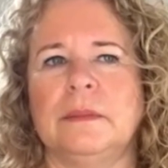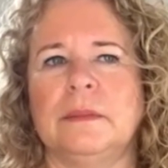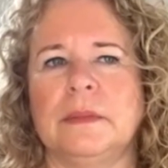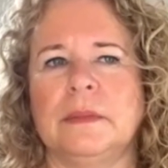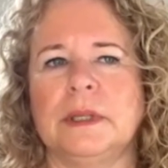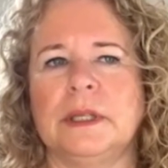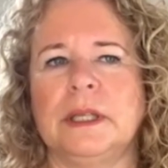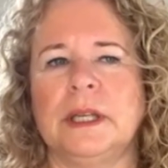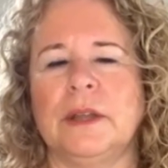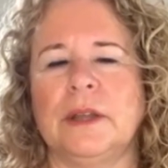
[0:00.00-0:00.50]

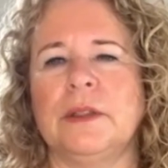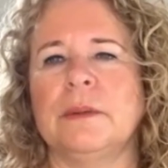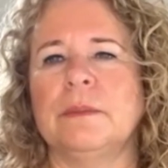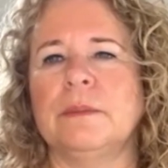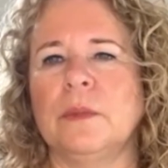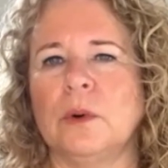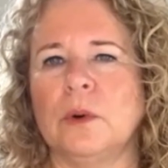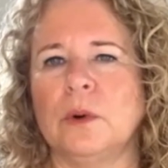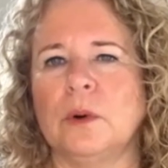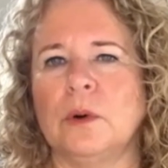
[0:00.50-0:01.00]
you know, the
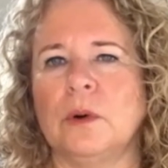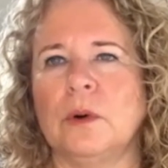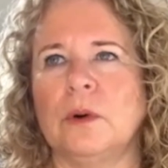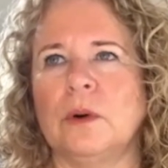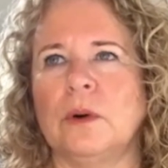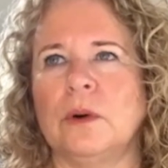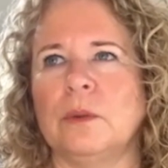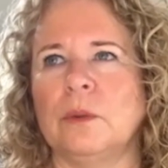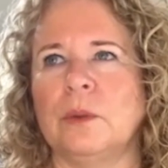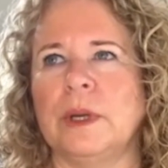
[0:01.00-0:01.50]

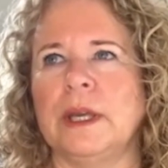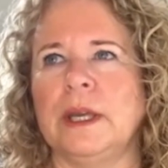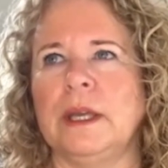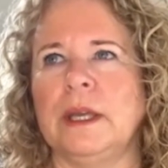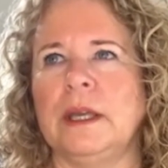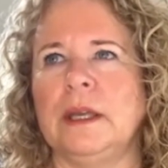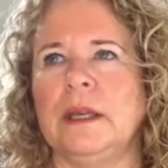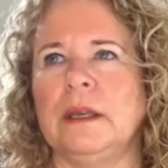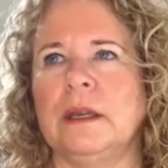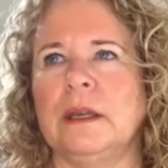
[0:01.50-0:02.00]
more
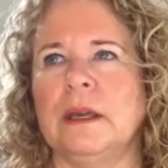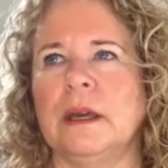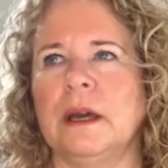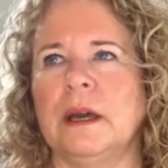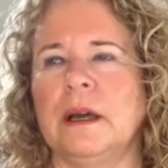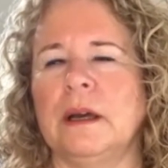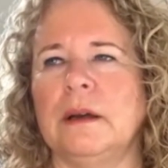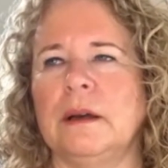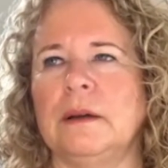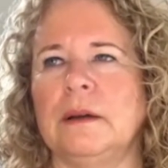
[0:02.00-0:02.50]
we
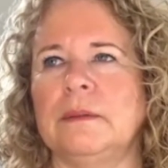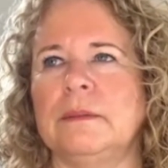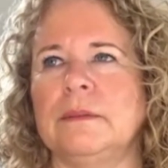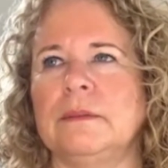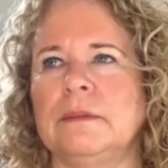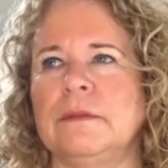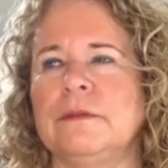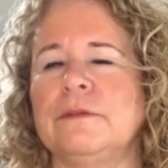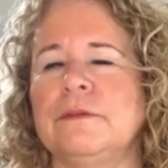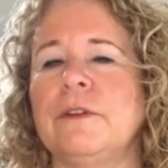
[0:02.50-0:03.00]

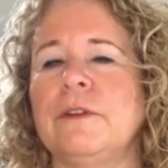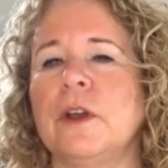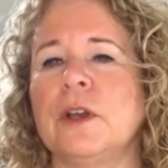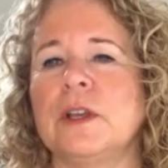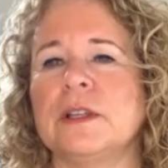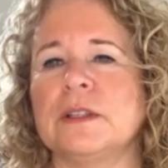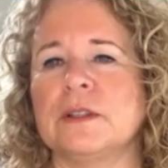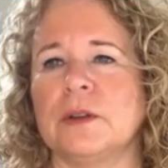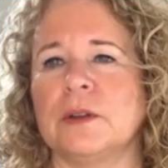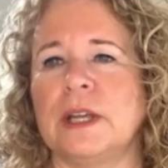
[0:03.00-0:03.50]

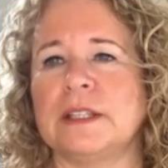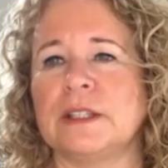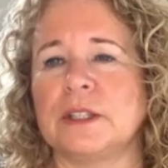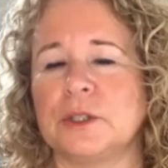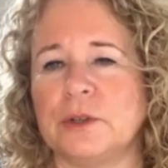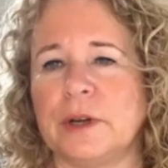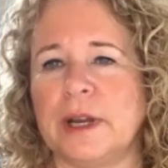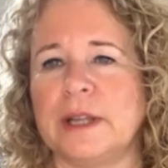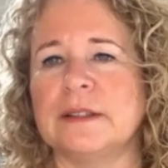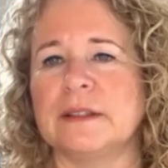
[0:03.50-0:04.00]
focus on our
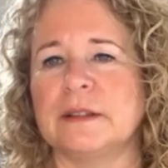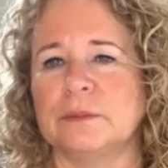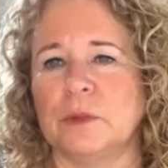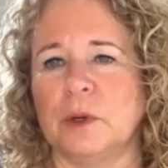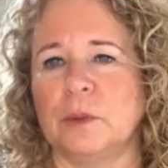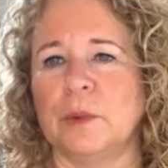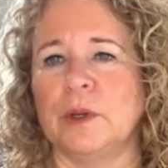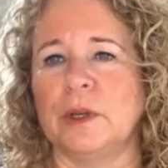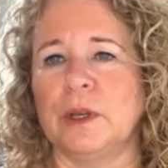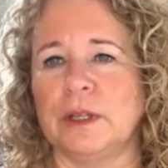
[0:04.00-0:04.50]
strengths and
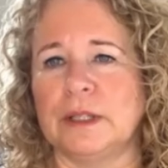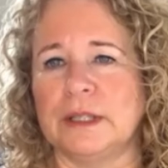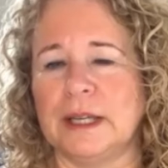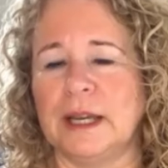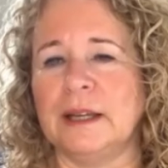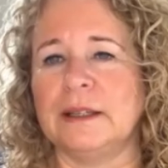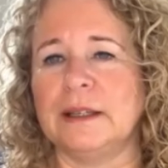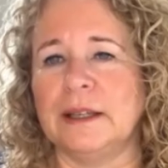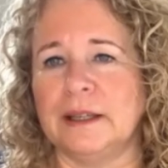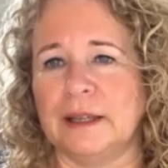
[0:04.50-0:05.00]
what we're good
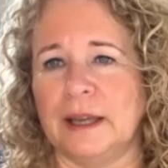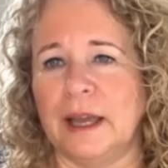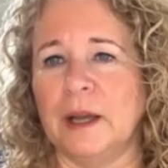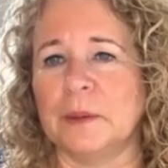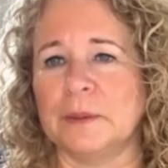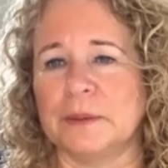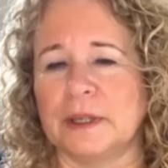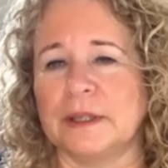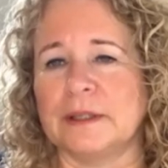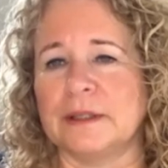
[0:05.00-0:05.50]
at, it
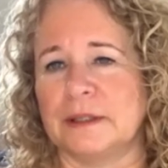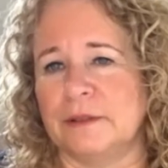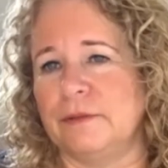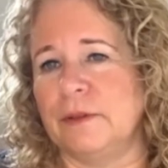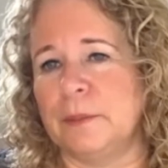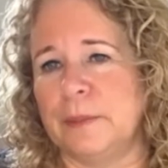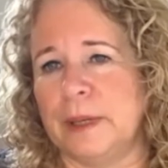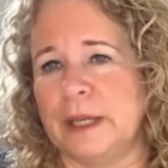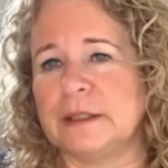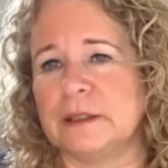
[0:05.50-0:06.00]
helps us to
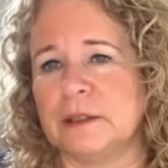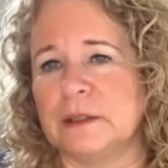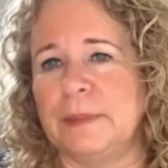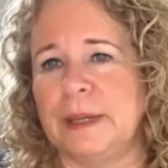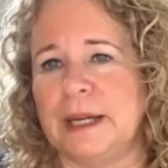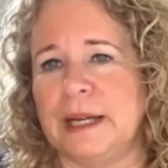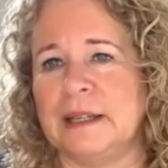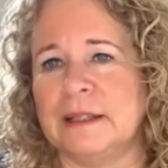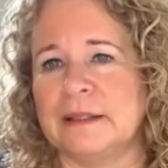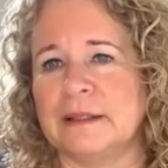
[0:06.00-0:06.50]
feel better
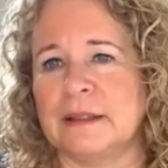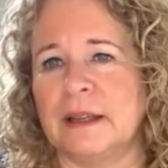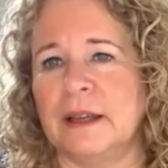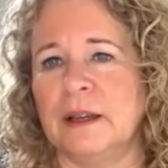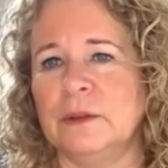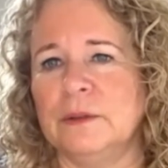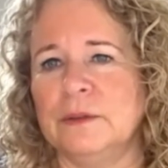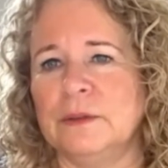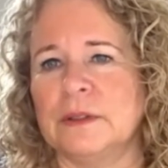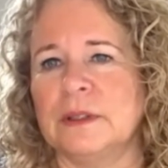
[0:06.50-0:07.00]
about
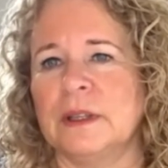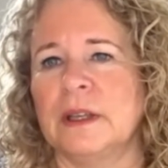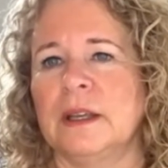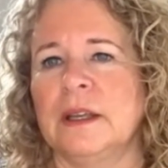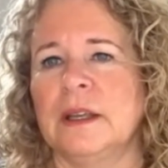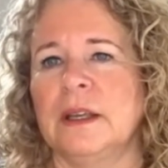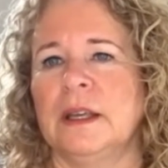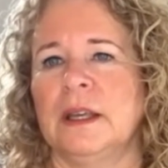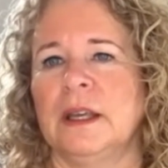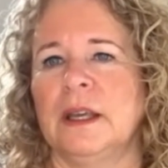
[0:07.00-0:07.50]
ourselves.
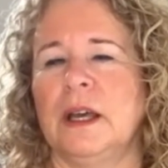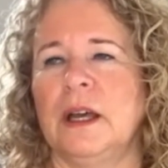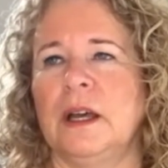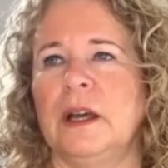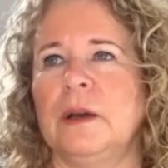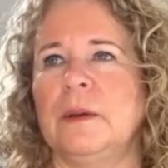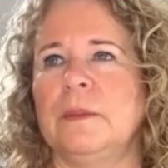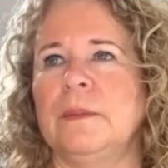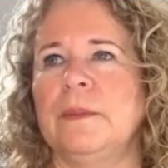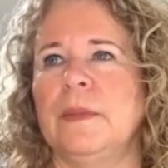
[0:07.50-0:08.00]

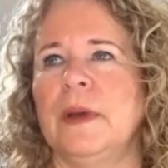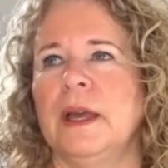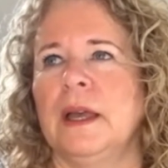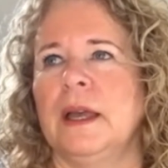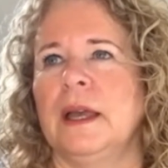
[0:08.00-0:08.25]
And